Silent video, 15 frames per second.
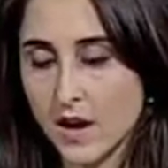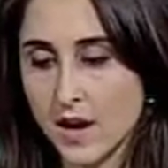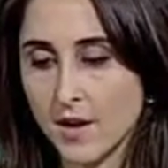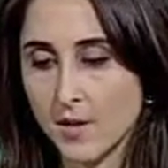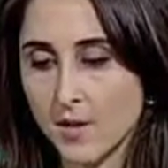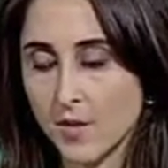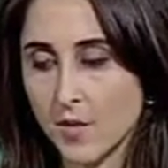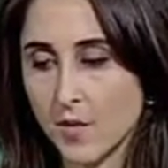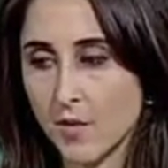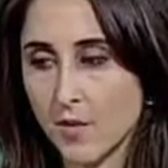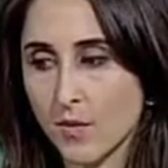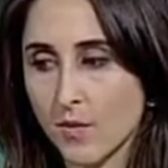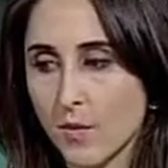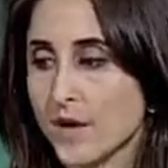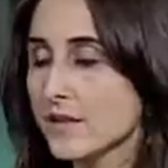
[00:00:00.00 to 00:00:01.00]
um,
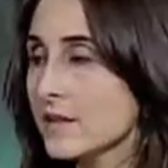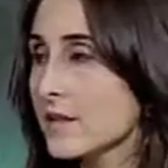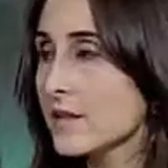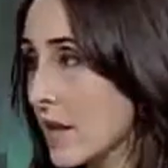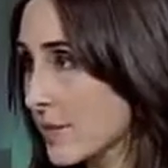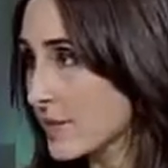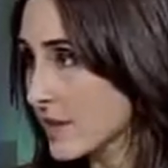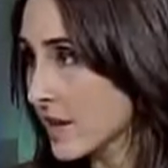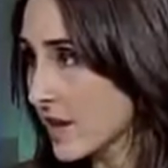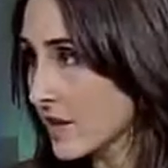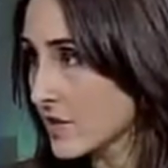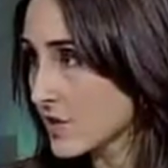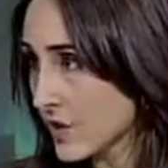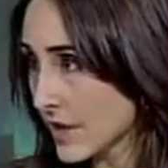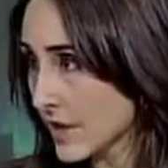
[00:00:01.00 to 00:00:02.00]
what steps
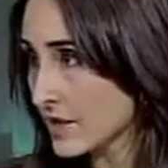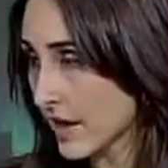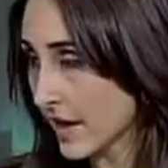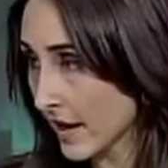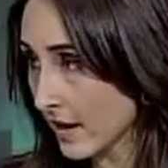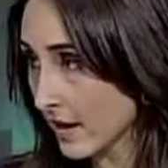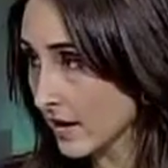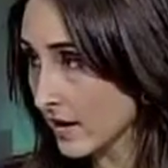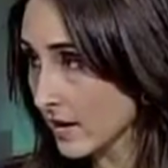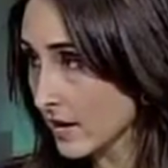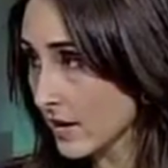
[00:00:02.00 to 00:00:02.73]
can Jade take